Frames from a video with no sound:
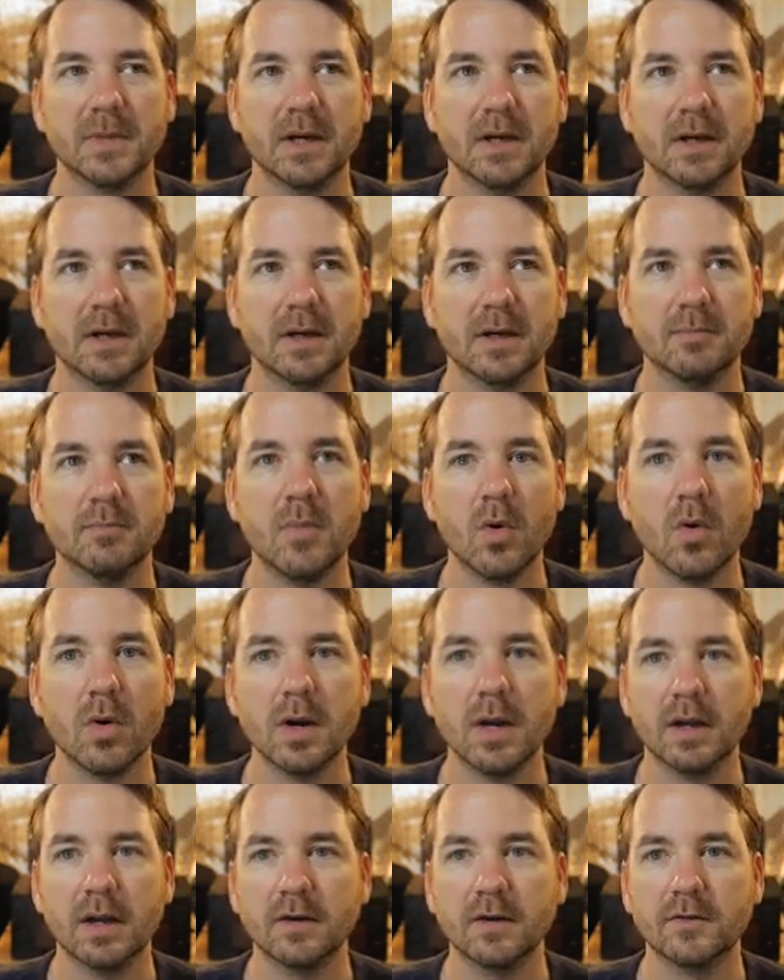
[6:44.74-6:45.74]
more
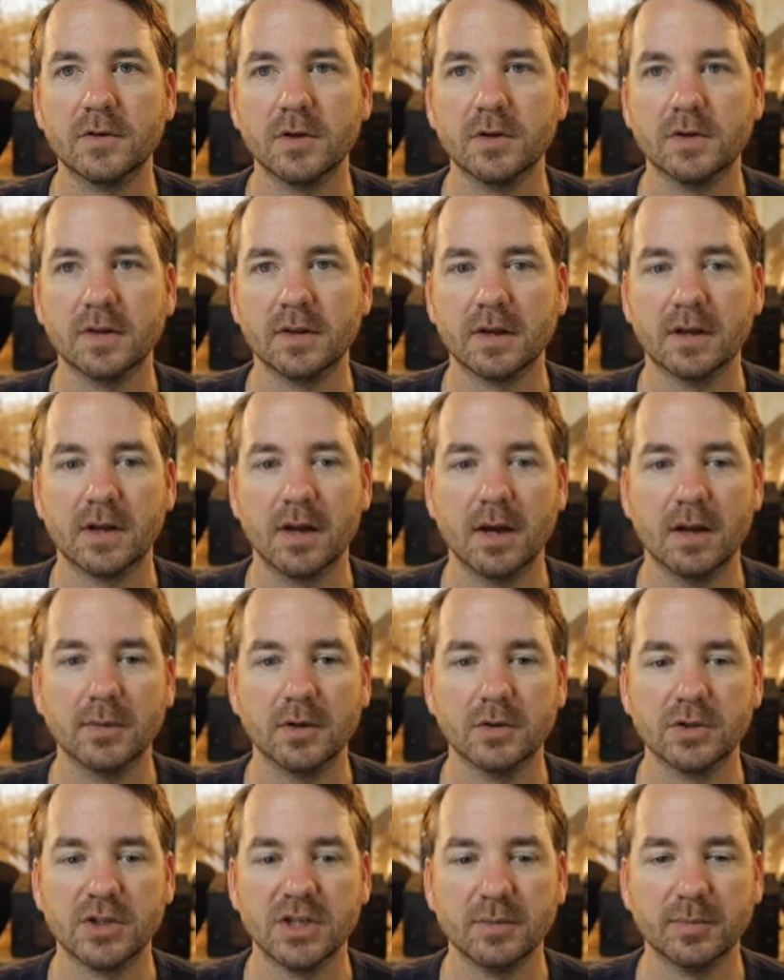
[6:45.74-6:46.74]
negative news on the economy or
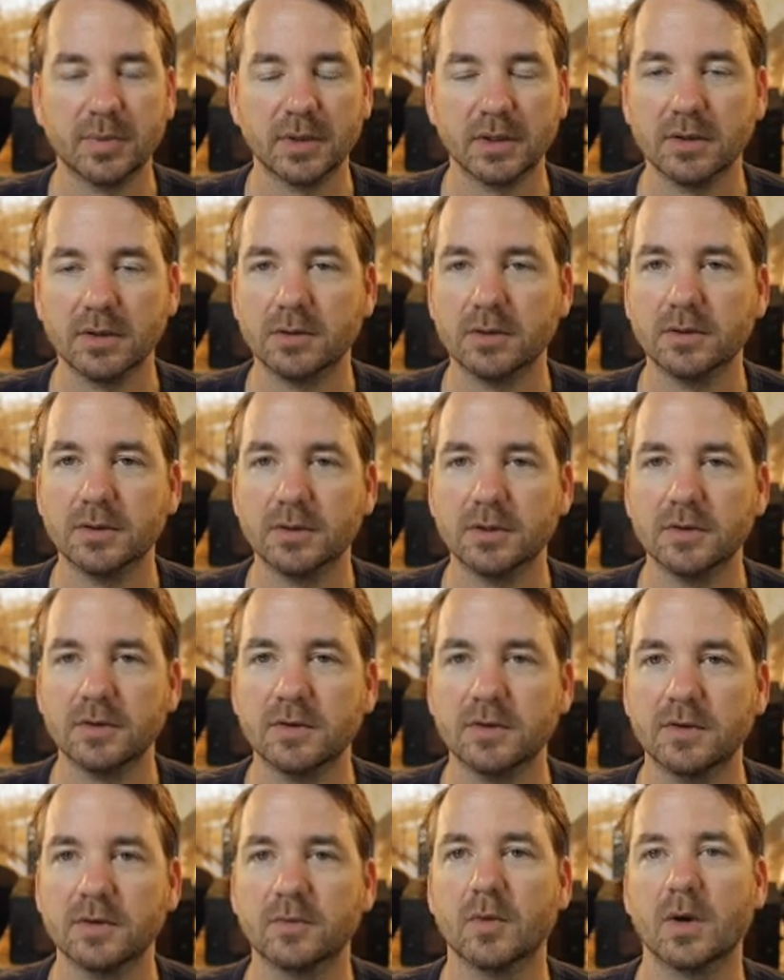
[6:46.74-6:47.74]
geopolitical
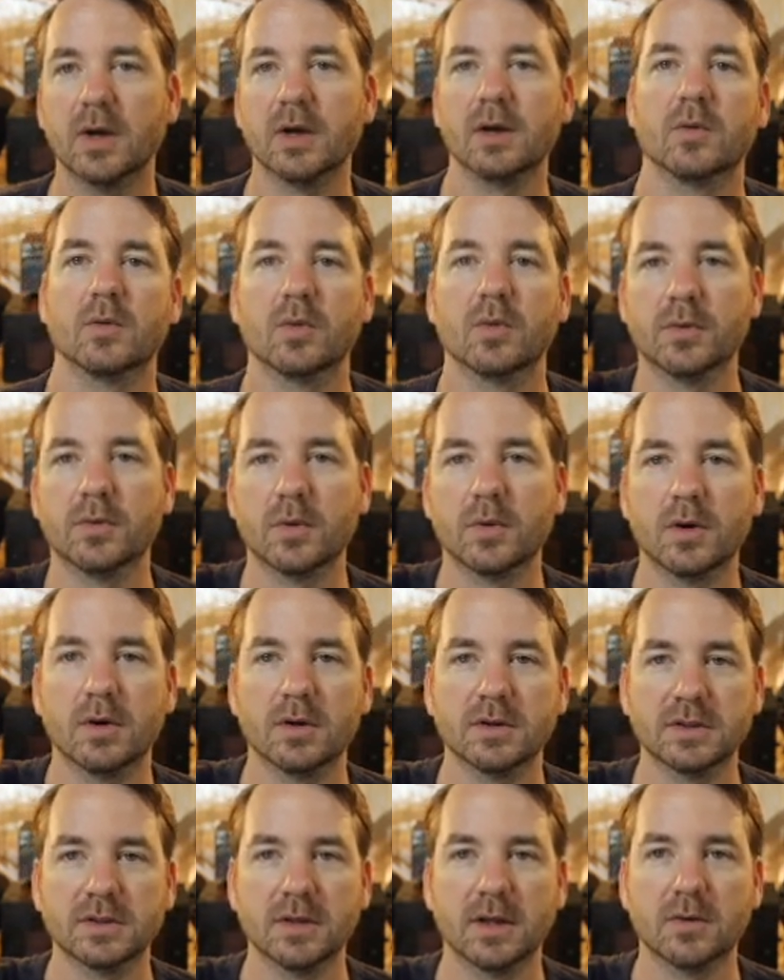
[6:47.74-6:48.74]
news with
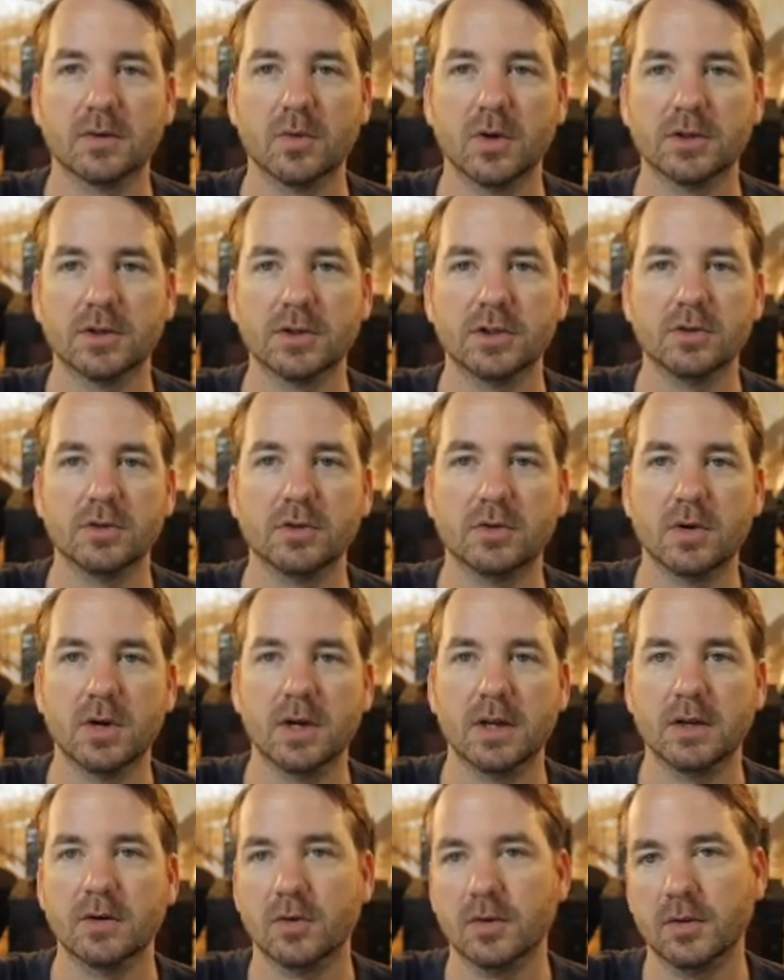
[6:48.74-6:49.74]
regards to like Russia,
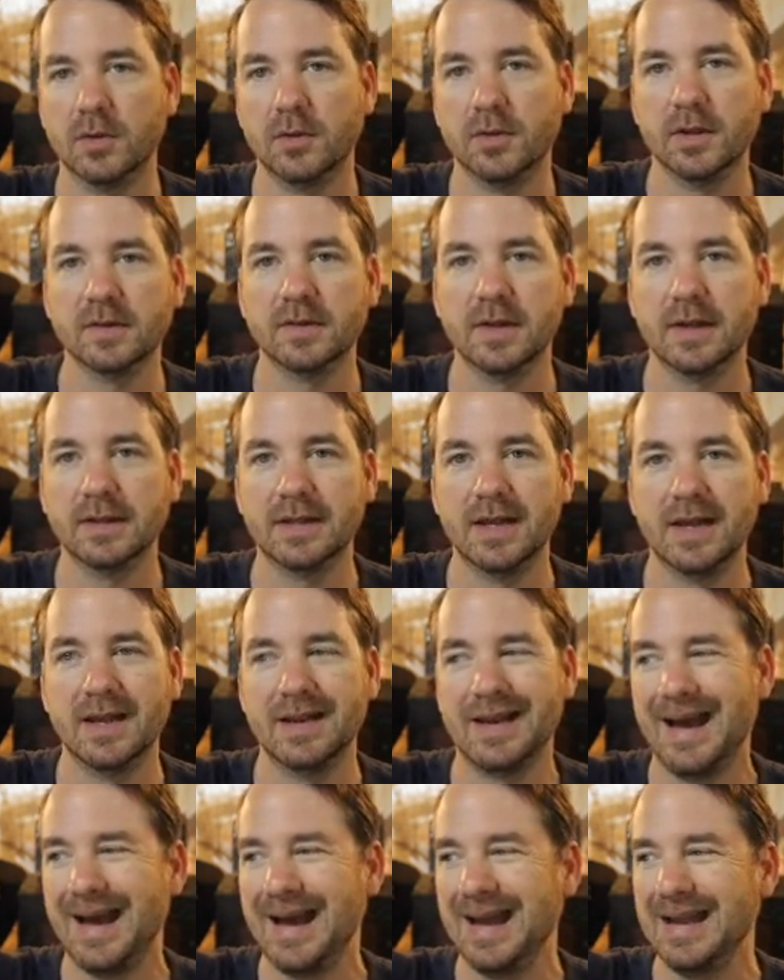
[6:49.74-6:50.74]
Ukraine, or other things like that,
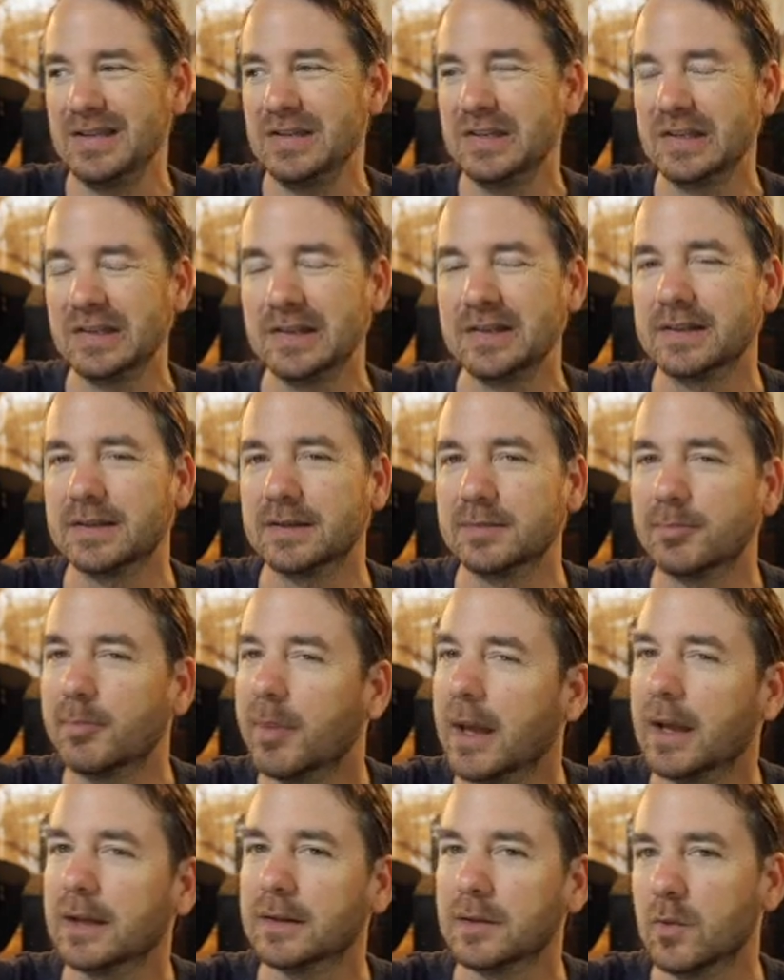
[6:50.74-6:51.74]
I
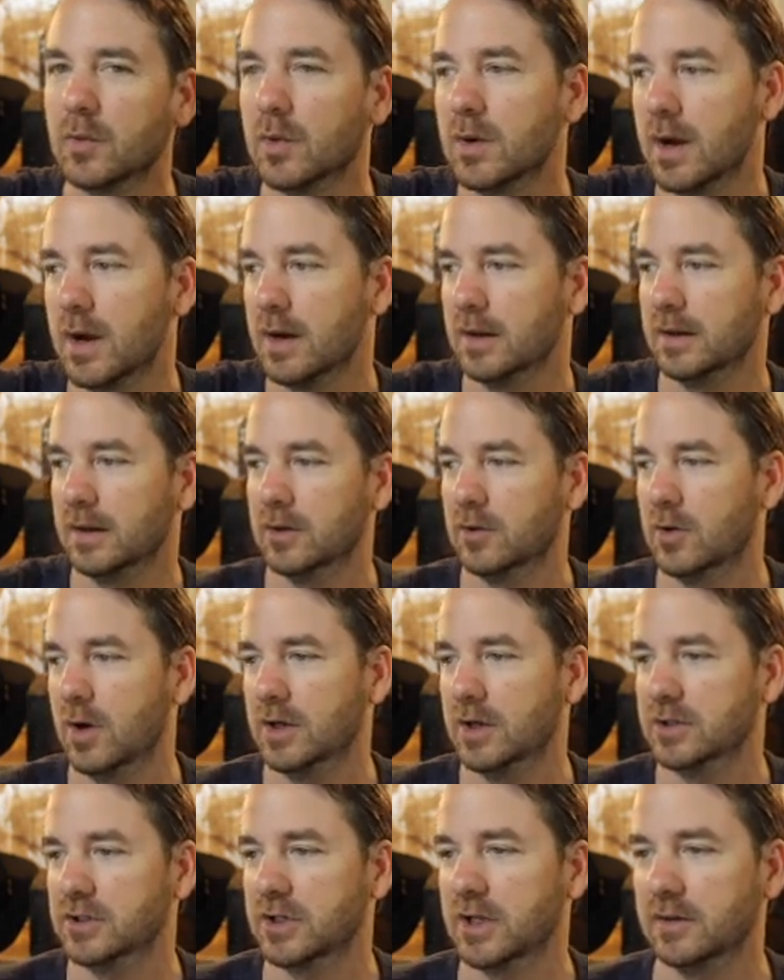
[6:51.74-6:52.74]
suspect that we're not going to
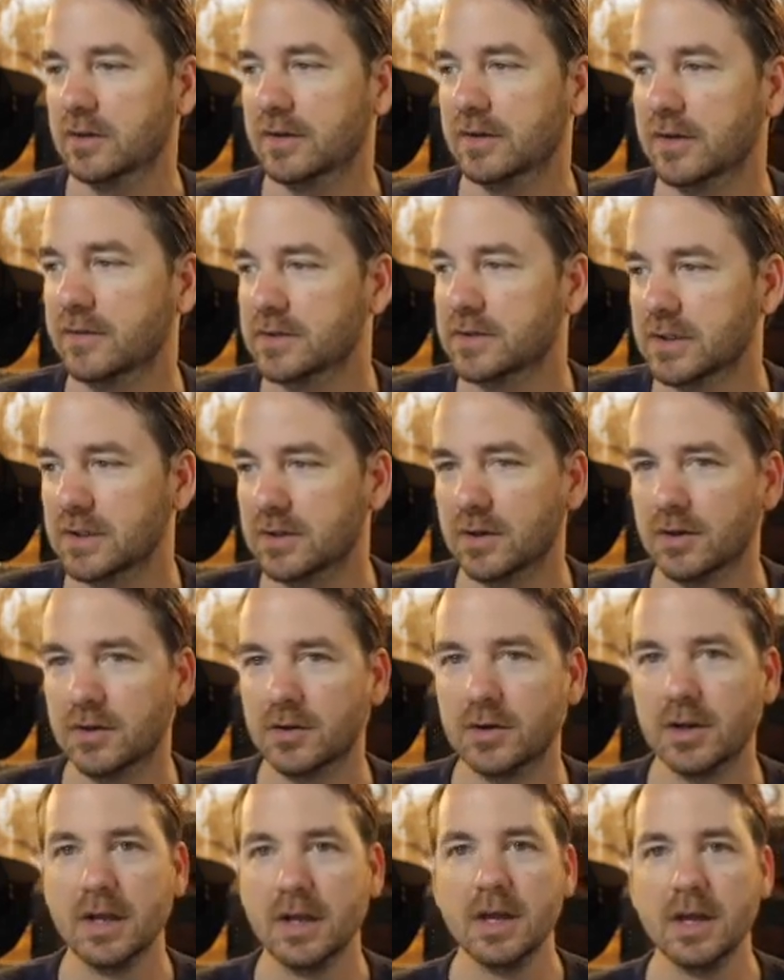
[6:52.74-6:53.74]
crash down to
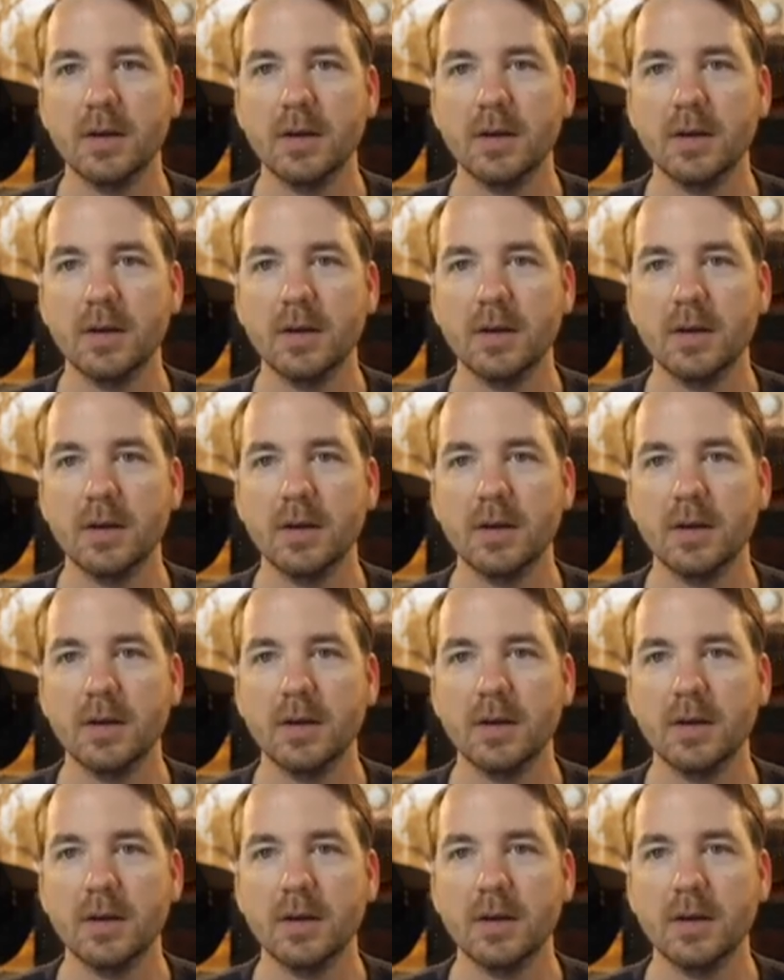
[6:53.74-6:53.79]
1700.